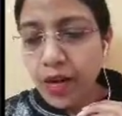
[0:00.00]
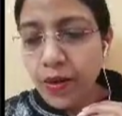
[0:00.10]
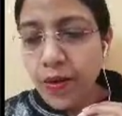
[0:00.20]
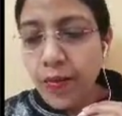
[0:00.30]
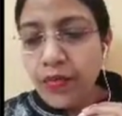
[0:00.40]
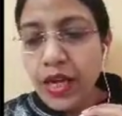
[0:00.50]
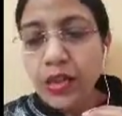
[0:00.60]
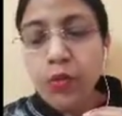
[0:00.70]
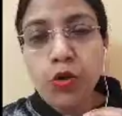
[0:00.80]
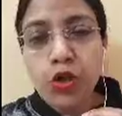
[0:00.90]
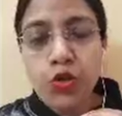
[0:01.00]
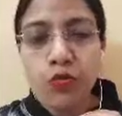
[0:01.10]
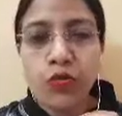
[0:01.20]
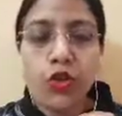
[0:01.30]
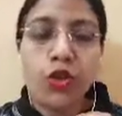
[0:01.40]
that the police
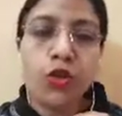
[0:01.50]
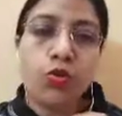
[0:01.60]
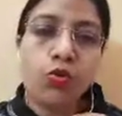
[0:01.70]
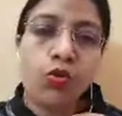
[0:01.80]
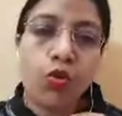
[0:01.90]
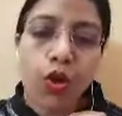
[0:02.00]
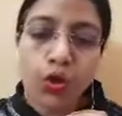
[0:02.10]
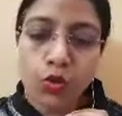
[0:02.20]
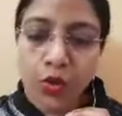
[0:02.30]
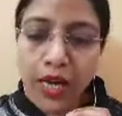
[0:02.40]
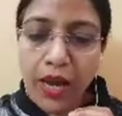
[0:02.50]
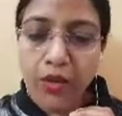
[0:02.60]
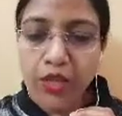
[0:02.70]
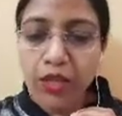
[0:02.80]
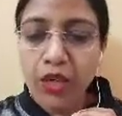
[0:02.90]
officials who go on to carry the
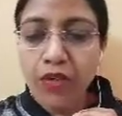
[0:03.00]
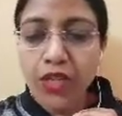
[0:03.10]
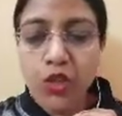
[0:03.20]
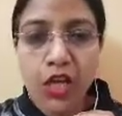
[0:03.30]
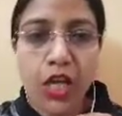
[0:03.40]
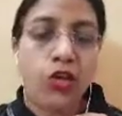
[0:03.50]
investigation